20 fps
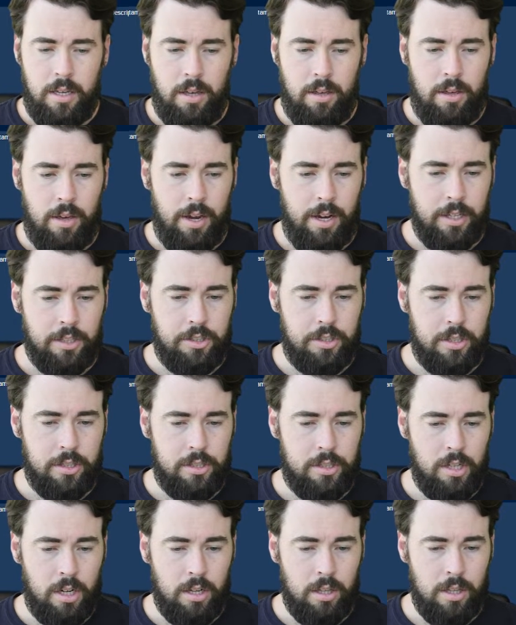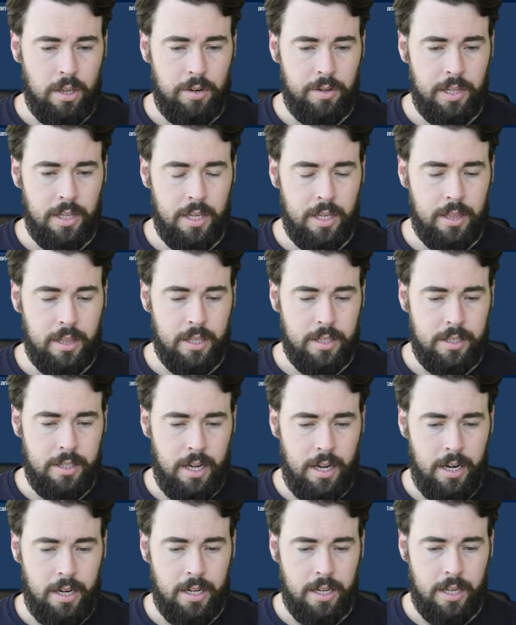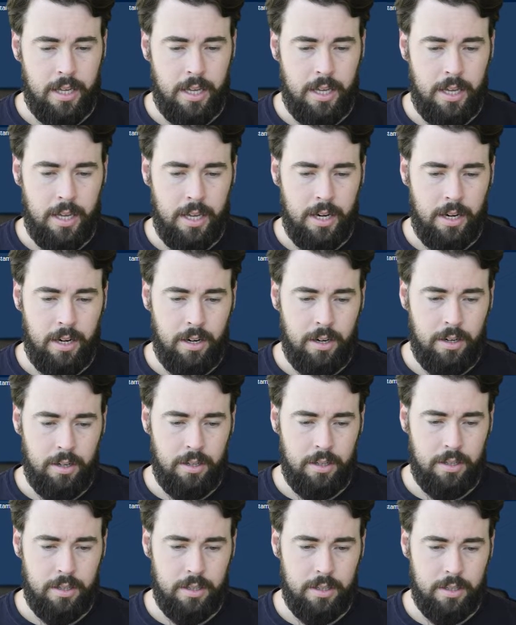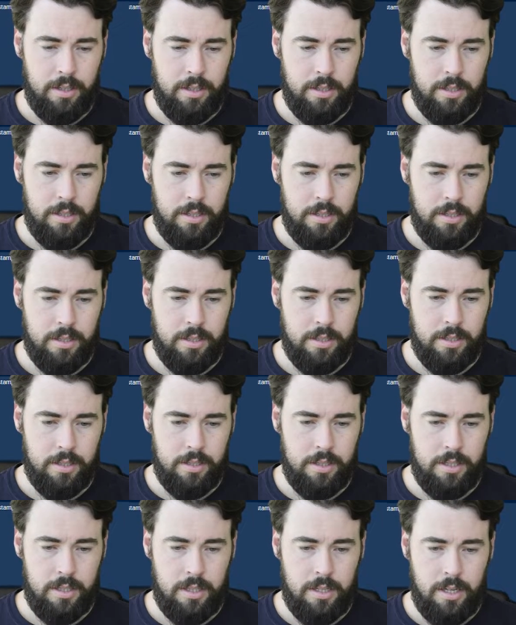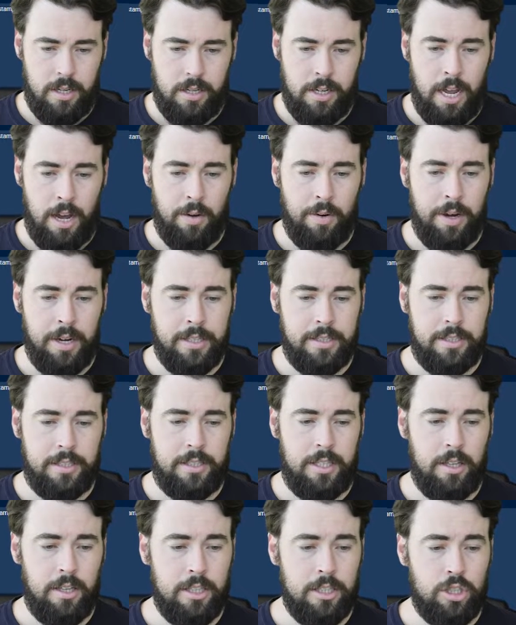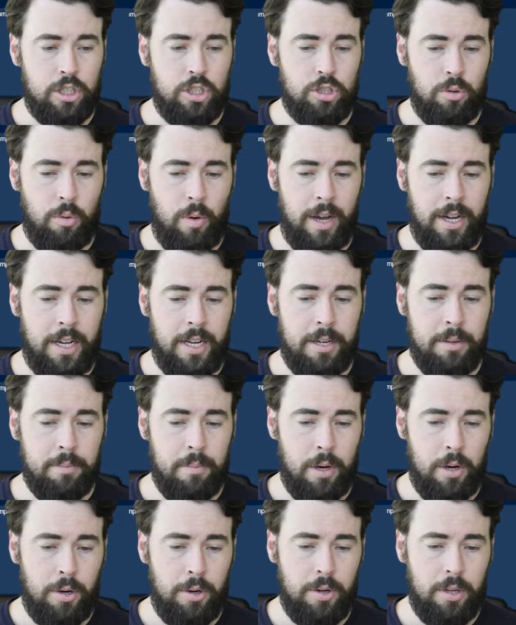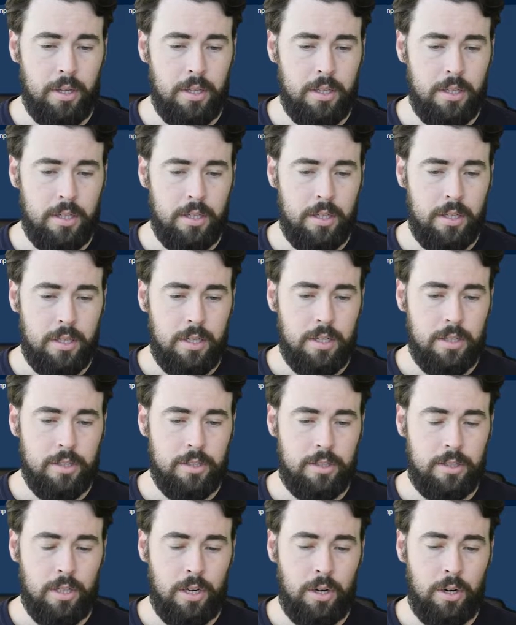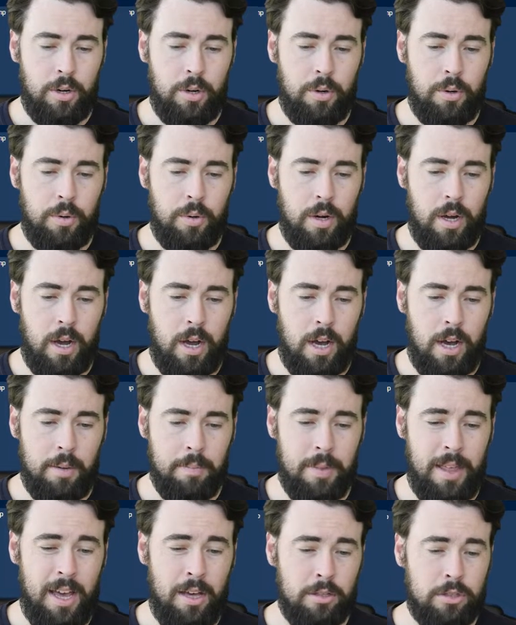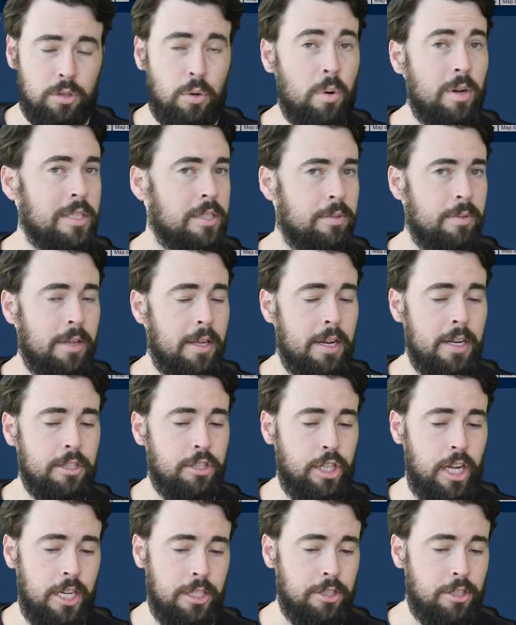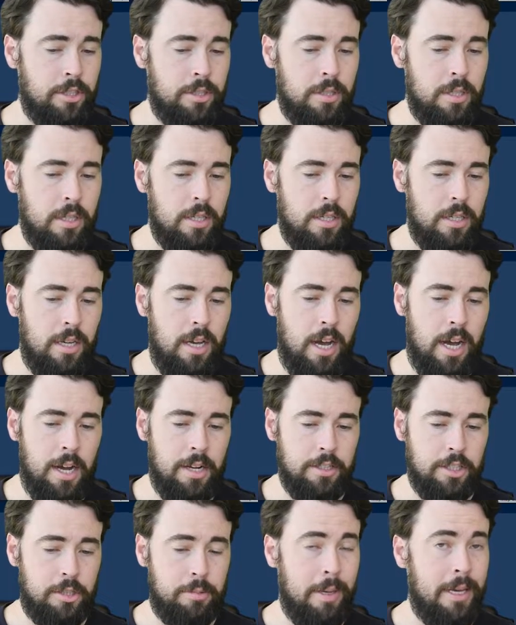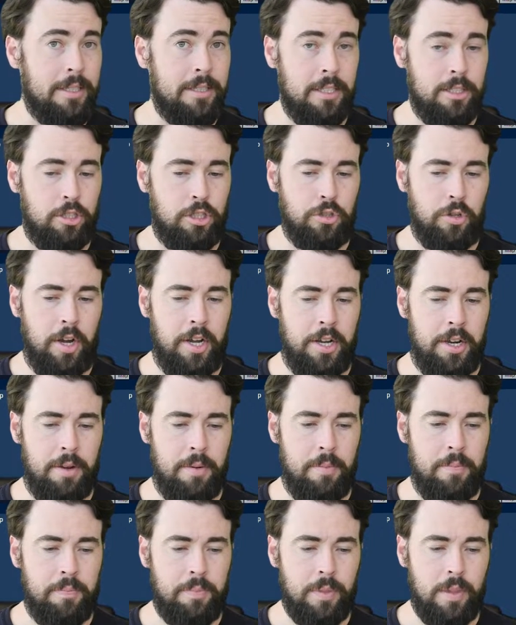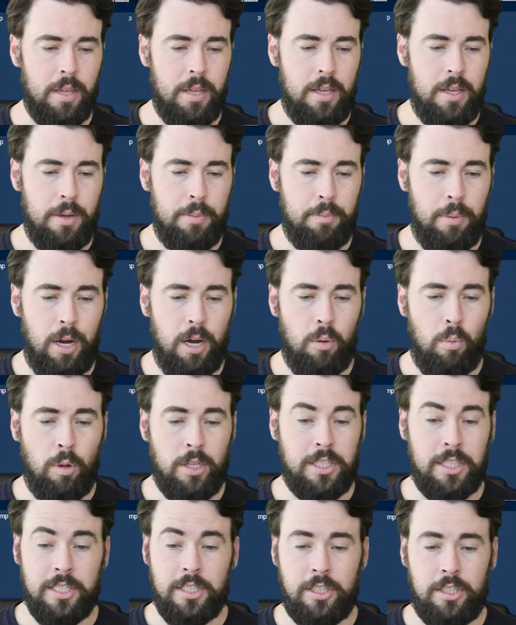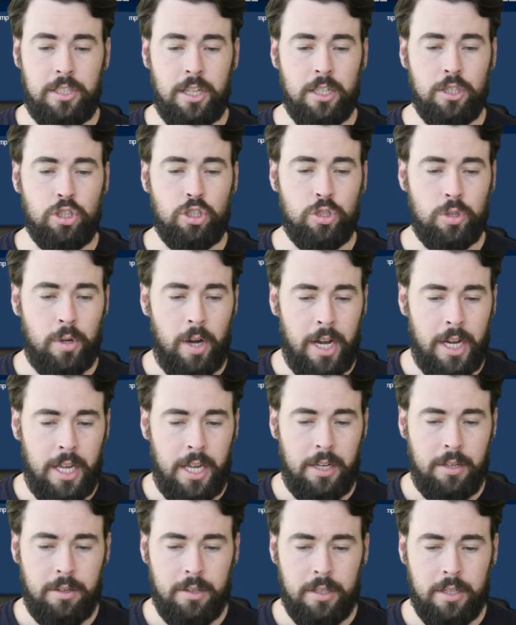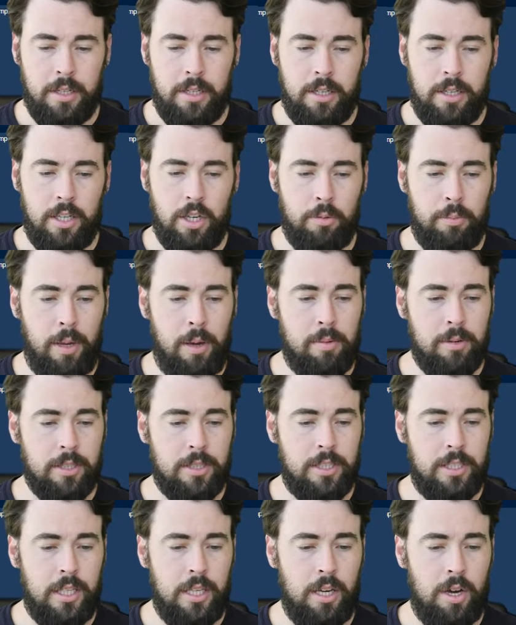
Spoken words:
And it should start loading in the data here. Now it's still in training mode, so the health score isn't really going to change just because it's training. But once it's done training, you'll be able to see